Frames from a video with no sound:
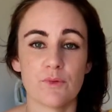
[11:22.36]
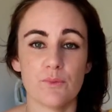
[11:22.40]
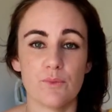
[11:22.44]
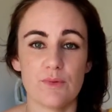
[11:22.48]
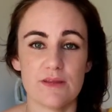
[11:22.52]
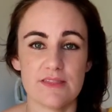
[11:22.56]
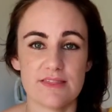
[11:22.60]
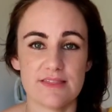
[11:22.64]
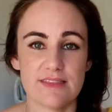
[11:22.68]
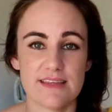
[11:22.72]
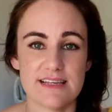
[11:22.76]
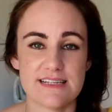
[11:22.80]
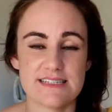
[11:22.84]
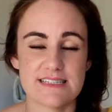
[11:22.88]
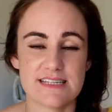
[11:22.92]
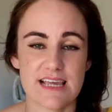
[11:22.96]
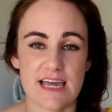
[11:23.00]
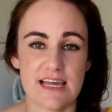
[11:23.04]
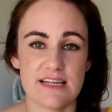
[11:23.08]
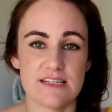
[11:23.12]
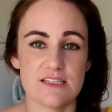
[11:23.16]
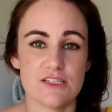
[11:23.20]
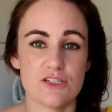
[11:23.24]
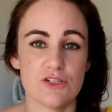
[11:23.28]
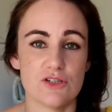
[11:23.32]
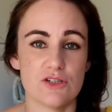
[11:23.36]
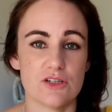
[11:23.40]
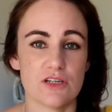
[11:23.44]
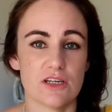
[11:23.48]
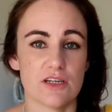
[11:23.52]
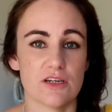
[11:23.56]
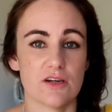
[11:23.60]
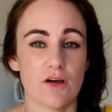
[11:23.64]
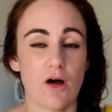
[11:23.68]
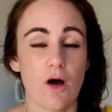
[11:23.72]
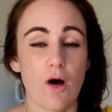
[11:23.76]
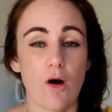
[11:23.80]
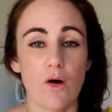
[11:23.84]
with these gates you
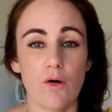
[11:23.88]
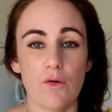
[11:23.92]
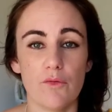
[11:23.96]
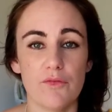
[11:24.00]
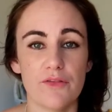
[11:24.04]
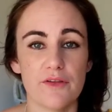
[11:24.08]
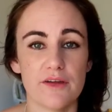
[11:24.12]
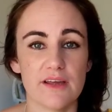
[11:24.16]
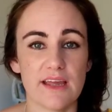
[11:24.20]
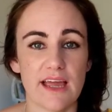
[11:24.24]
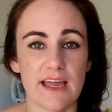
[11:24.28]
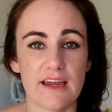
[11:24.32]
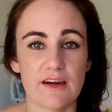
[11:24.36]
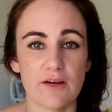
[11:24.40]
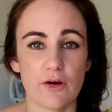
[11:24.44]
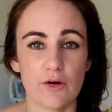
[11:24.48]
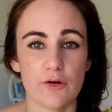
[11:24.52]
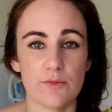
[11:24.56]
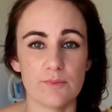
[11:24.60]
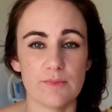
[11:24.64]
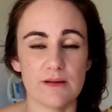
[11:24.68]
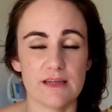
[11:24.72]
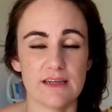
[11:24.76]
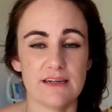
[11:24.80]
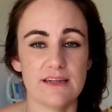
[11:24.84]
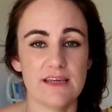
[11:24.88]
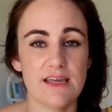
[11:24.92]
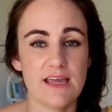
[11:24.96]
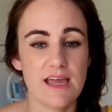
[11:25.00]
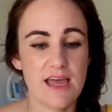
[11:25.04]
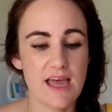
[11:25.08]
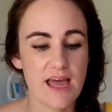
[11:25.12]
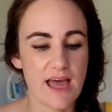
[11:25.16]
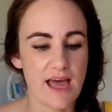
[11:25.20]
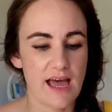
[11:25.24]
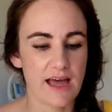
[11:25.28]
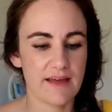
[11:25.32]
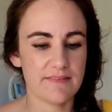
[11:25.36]
can hold the gate open
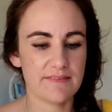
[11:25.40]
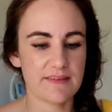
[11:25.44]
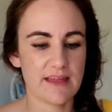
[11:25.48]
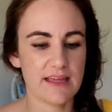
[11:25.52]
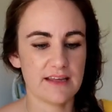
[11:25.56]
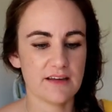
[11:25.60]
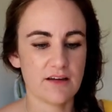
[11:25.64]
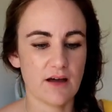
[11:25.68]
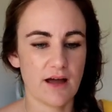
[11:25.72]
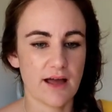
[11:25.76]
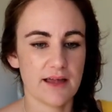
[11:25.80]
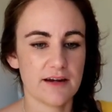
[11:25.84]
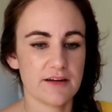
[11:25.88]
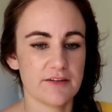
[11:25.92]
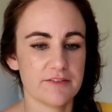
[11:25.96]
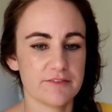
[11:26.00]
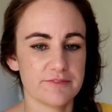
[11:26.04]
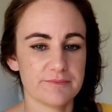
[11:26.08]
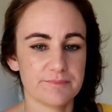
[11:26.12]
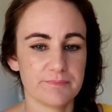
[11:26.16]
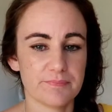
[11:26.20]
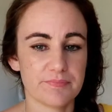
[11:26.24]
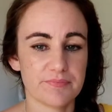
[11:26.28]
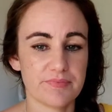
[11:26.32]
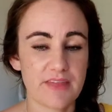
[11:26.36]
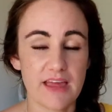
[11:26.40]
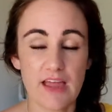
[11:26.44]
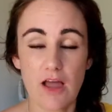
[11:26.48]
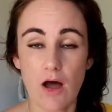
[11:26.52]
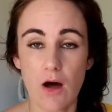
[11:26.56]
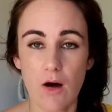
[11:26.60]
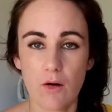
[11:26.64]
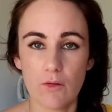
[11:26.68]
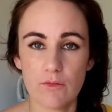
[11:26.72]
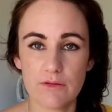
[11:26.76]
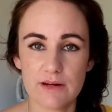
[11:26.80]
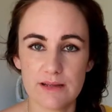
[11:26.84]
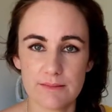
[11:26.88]
and they
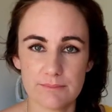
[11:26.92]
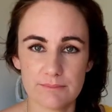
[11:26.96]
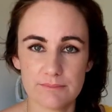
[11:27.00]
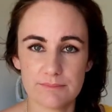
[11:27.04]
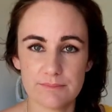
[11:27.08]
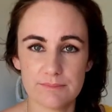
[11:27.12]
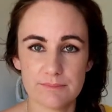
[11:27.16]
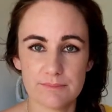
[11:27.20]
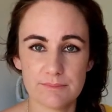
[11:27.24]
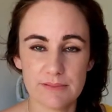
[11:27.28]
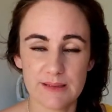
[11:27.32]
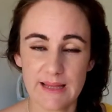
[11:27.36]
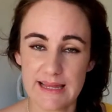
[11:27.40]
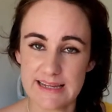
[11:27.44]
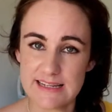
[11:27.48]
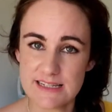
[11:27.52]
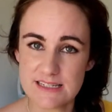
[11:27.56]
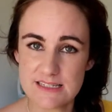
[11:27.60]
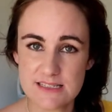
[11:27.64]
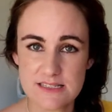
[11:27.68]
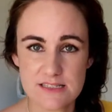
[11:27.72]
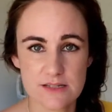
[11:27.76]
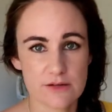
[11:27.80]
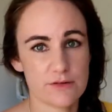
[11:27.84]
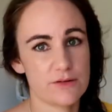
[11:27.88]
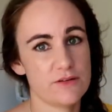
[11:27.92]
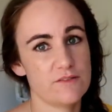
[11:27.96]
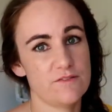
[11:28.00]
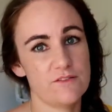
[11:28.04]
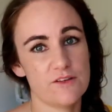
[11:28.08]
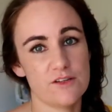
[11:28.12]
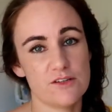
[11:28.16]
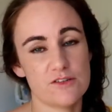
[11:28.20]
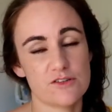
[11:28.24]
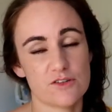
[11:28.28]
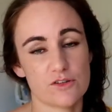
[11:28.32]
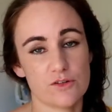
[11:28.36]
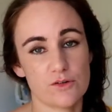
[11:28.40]
hold in place, so if
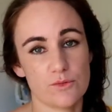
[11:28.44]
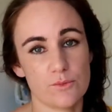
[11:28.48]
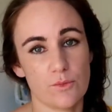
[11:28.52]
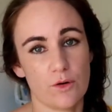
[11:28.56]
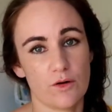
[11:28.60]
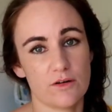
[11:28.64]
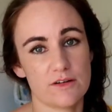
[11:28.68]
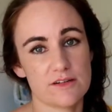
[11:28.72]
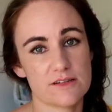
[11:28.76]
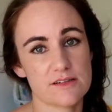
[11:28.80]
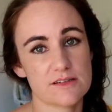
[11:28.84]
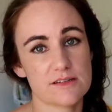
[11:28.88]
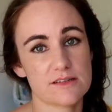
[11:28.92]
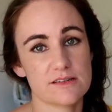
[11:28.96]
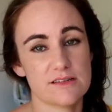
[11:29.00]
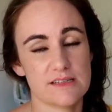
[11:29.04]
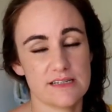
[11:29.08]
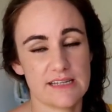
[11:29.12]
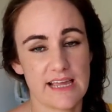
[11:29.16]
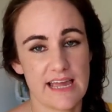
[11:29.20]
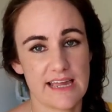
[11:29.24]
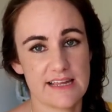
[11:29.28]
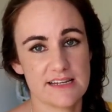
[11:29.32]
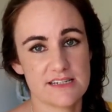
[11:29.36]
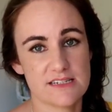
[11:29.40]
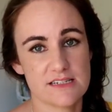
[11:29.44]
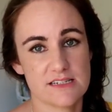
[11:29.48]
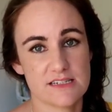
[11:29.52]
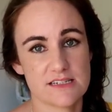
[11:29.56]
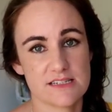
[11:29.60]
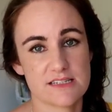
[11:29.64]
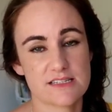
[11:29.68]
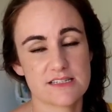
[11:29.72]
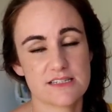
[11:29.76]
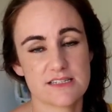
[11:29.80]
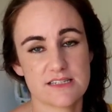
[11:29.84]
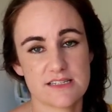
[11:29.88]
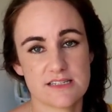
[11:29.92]
you do want the gate to
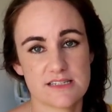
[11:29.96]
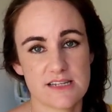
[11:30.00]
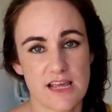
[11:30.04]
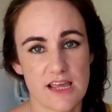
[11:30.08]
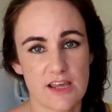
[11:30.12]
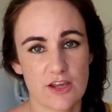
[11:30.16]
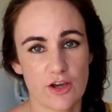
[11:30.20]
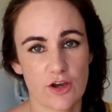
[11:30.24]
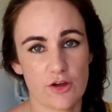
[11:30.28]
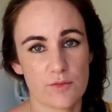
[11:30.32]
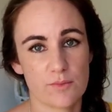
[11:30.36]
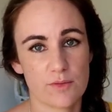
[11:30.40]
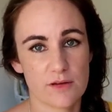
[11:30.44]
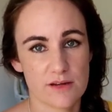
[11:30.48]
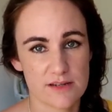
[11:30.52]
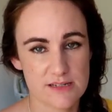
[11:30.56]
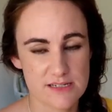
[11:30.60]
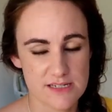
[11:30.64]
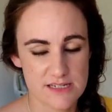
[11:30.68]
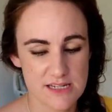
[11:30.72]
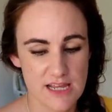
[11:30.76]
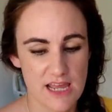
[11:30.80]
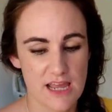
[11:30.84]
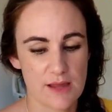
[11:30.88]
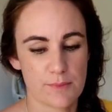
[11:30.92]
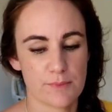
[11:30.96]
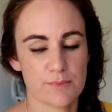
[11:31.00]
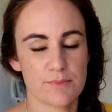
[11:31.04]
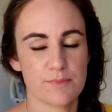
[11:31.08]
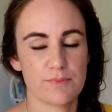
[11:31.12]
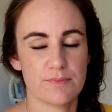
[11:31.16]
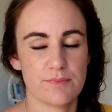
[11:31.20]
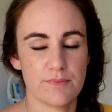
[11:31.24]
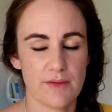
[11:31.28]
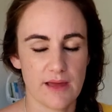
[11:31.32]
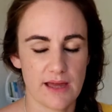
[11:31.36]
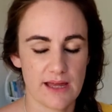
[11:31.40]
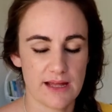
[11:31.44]
just stay open to keep
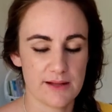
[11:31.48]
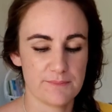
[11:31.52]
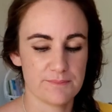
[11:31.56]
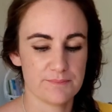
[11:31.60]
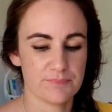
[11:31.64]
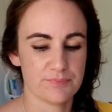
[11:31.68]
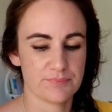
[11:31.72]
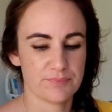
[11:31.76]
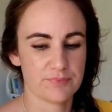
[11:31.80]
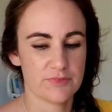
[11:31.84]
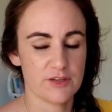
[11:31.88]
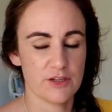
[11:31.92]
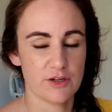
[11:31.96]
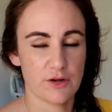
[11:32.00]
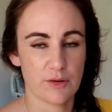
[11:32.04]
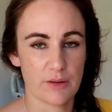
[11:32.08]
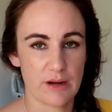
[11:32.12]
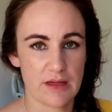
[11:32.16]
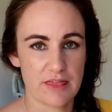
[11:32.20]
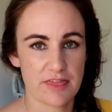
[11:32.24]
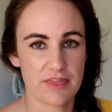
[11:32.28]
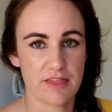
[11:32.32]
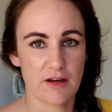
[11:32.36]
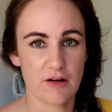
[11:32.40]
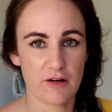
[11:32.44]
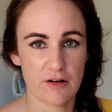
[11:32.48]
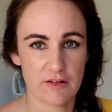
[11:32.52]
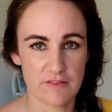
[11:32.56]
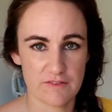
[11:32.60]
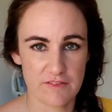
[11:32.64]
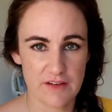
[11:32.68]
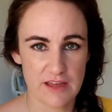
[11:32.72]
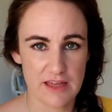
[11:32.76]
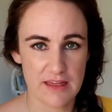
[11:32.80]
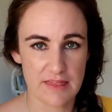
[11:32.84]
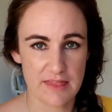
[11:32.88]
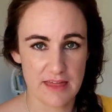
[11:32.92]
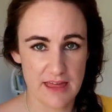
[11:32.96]
you know, a
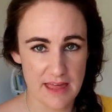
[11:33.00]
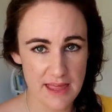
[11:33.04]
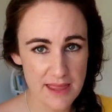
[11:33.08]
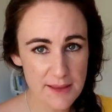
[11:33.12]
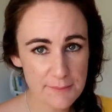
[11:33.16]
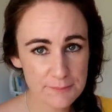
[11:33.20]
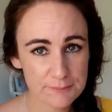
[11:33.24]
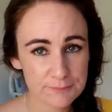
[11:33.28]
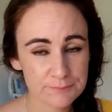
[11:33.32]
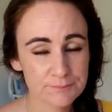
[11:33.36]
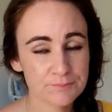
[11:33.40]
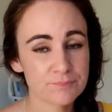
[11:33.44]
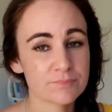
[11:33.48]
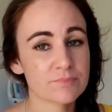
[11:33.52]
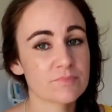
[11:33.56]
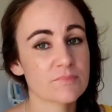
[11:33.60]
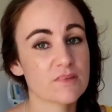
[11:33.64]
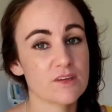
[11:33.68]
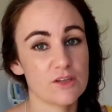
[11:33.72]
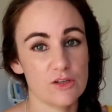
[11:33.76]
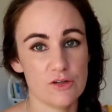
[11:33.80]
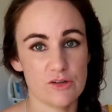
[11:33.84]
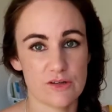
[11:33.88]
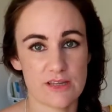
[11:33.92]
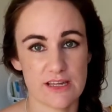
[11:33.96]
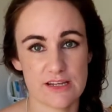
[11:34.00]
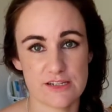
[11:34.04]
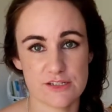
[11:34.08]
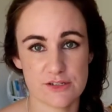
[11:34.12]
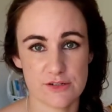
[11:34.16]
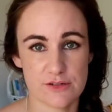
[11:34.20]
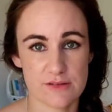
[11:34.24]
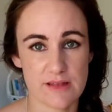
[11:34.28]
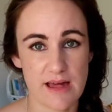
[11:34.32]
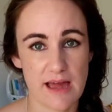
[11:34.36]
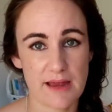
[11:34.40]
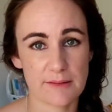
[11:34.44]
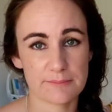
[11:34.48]
thoroughfare there, you can
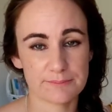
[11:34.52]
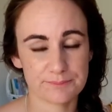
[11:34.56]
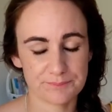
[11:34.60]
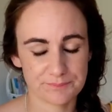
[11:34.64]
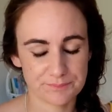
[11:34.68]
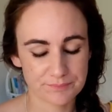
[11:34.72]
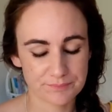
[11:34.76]
do that.